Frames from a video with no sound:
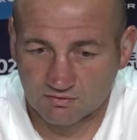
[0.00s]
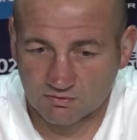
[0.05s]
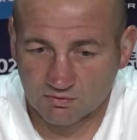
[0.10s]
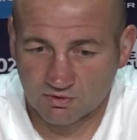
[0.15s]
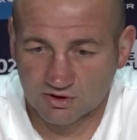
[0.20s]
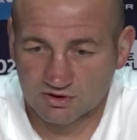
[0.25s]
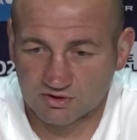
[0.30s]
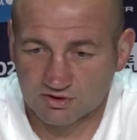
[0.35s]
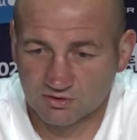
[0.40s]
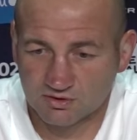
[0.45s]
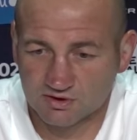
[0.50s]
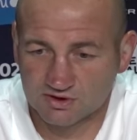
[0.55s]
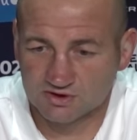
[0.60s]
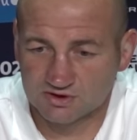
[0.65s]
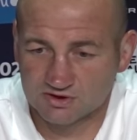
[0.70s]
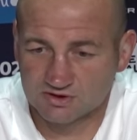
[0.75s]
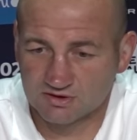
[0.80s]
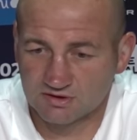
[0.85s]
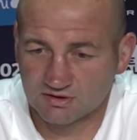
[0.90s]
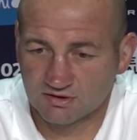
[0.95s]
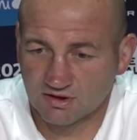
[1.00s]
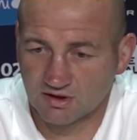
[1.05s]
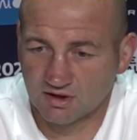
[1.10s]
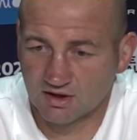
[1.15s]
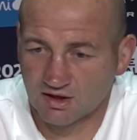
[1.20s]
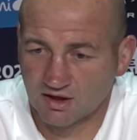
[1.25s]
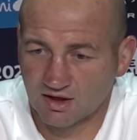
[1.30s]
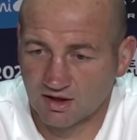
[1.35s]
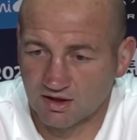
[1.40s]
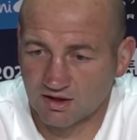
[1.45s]
what I do is
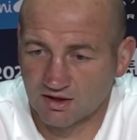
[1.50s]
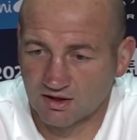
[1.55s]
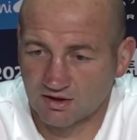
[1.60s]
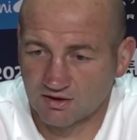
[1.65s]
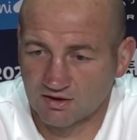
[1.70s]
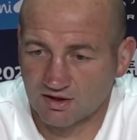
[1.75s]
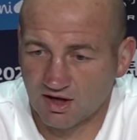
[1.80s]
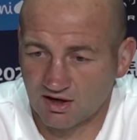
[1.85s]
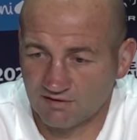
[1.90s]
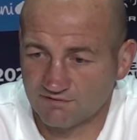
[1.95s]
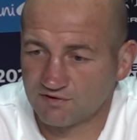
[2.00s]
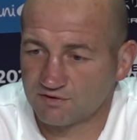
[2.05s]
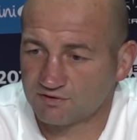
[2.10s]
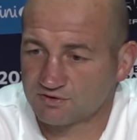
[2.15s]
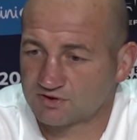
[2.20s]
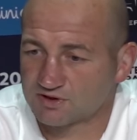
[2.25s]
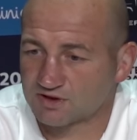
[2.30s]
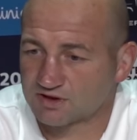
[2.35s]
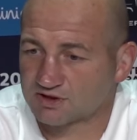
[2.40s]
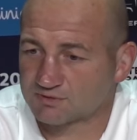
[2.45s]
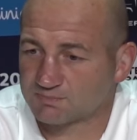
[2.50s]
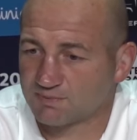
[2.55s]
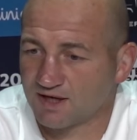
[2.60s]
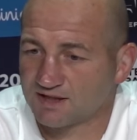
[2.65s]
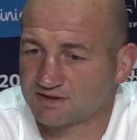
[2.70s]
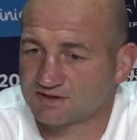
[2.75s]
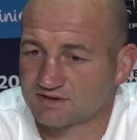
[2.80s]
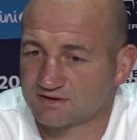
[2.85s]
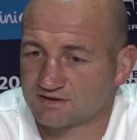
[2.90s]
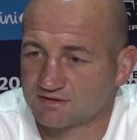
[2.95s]
the RFU's
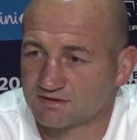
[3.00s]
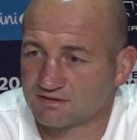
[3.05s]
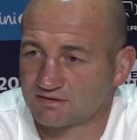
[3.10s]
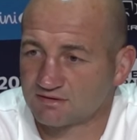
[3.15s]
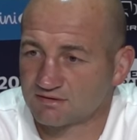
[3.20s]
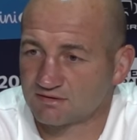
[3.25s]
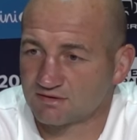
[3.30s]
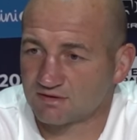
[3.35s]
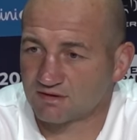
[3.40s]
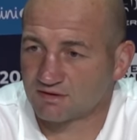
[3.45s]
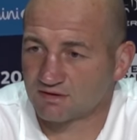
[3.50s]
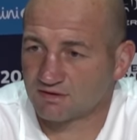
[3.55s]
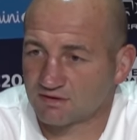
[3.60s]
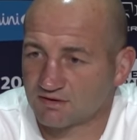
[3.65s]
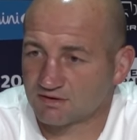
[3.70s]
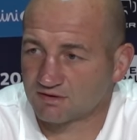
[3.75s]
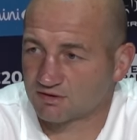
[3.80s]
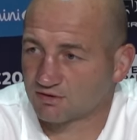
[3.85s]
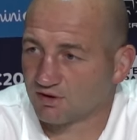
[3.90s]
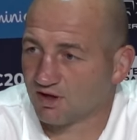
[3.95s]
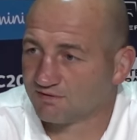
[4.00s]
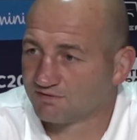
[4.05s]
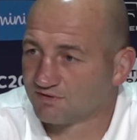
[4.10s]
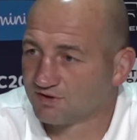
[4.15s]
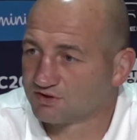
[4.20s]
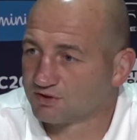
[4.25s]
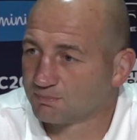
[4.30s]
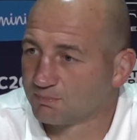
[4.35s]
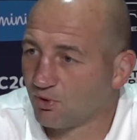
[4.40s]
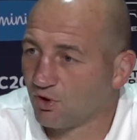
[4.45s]
expressed great
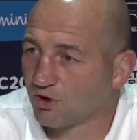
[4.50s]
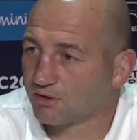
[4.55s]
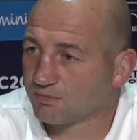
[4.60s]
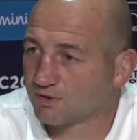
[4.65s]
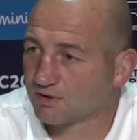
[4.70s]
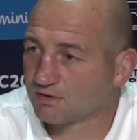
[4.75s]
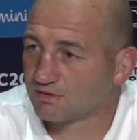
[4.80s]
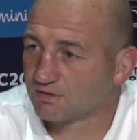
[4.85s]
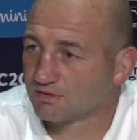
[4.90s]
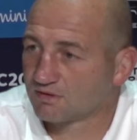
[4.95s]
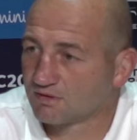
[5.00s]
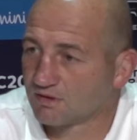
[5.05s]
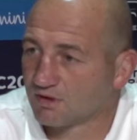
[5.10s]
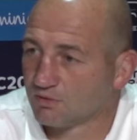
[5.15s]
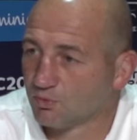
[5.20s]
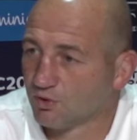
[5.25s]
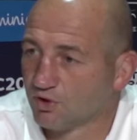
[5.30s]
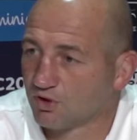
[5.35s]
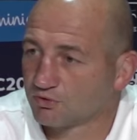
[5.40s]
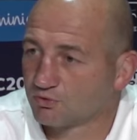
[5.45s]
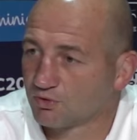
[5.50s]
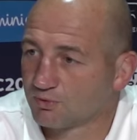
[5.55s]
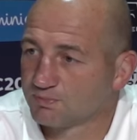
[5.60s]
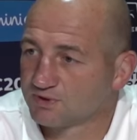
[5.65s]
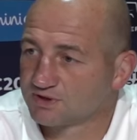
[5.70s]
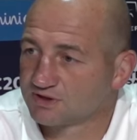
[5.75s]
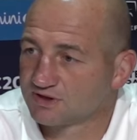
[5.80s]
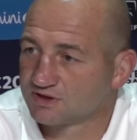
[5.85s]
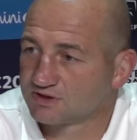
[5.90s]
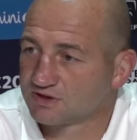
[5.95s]
disappointment at World
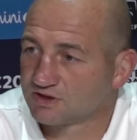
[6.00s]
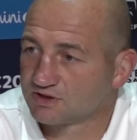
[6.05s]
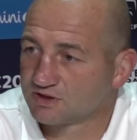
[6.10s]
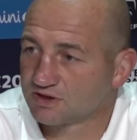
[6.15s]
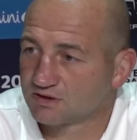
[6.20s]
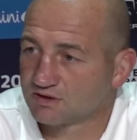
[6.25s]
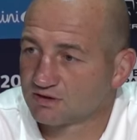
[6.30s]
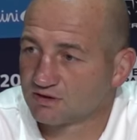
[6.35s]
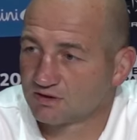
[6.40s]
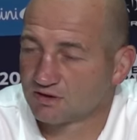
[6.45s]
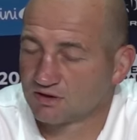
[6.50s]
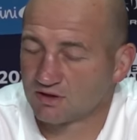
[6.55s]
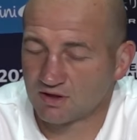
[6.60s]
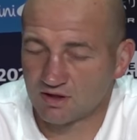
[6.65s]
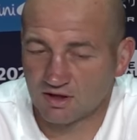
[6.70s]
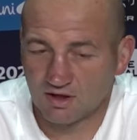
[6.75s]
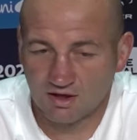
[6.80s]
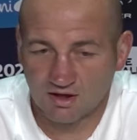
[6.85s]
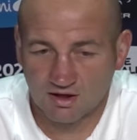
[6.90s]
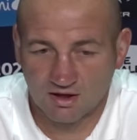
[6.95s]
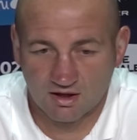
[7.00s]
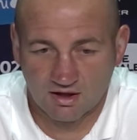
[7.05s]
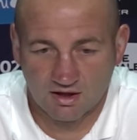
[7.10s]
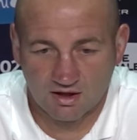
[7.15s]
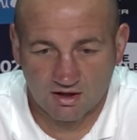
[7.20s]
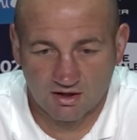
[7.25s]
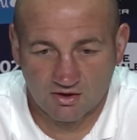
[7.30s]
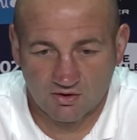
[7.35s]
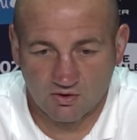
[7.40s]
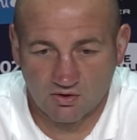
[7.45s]
Rugby's decision.
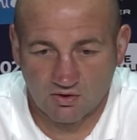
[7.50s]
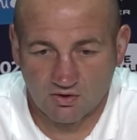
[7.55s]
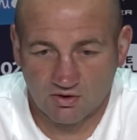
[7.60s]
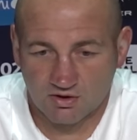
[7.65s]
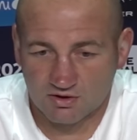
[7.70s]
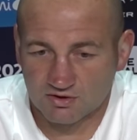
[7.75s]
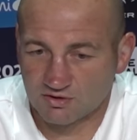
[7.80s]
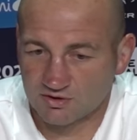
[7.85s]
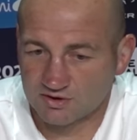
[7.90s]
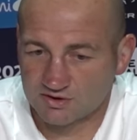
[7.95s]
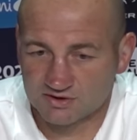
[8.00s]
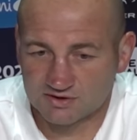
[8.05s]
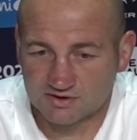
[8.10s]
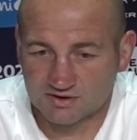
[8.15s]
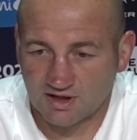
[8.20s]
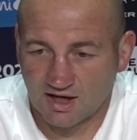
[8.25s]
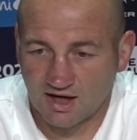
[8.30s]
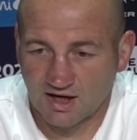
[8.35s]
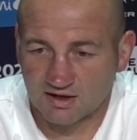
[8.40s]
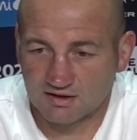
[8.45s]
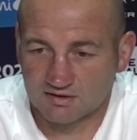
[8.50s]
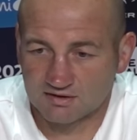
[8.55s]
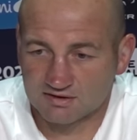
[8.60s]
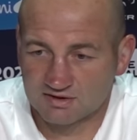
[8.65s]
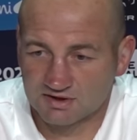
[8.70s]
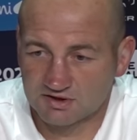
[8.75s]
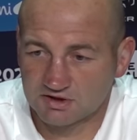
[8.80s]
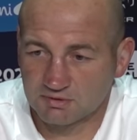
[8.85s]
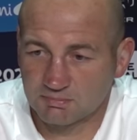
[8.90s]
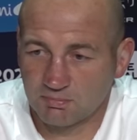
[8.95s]
What I do is that
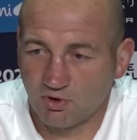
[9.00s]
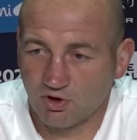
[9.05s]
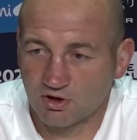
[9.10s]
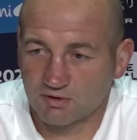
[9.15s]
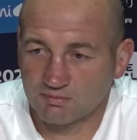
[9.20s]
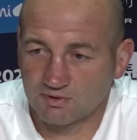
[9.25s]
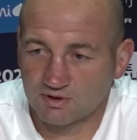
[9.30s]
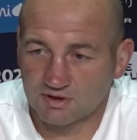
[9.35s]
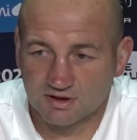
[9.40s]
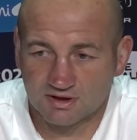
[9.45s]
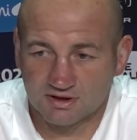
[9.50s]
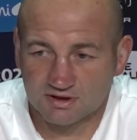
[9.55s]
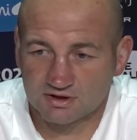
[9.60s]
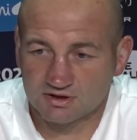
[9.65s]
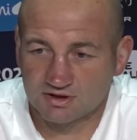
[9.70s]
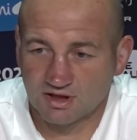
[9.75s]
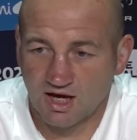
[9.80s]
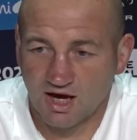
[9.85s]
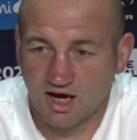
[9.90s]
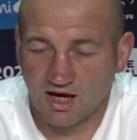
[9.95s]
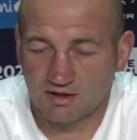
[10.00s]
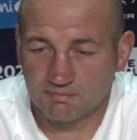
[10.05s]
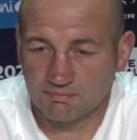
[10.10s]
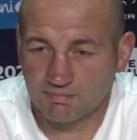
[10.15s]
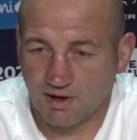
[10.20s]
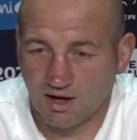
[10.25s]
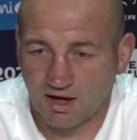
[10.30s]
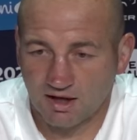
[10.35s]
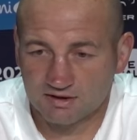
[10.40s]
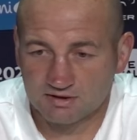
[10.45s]
disappointment is shared
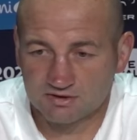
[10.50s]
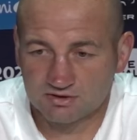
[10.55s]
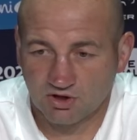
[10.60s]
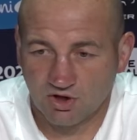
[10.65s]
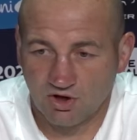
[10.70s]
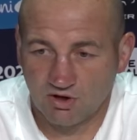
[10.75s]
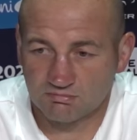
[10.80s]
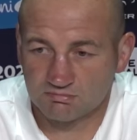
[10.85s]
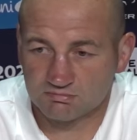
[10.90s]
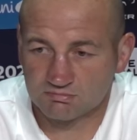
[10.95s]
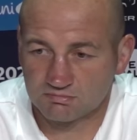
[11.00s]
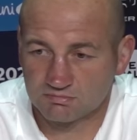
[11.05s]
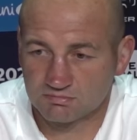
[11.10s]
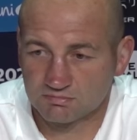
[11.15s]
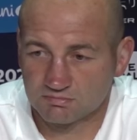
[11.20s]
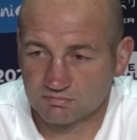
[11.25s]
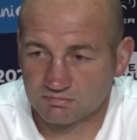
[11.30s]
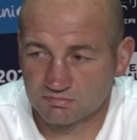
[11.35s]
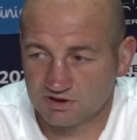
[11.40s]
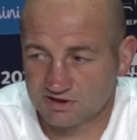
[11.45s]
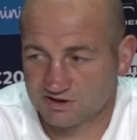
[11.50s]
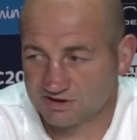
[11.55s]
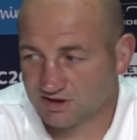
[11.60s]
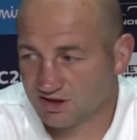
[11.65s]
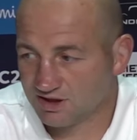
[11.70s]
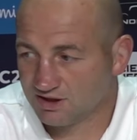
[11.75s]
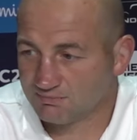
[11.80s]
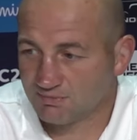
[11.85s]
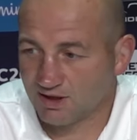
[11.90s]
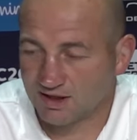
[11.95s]
by Tom, his
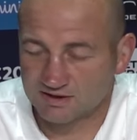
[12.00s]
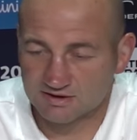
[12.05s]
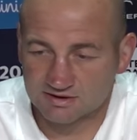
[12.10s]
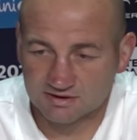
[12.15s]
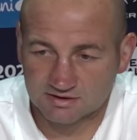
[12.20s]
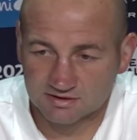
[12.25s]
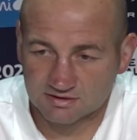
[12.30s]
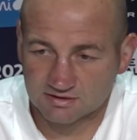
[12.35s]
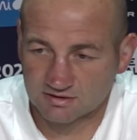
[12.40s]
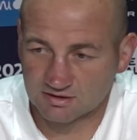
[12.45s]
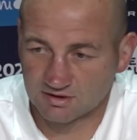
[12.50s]
teammates,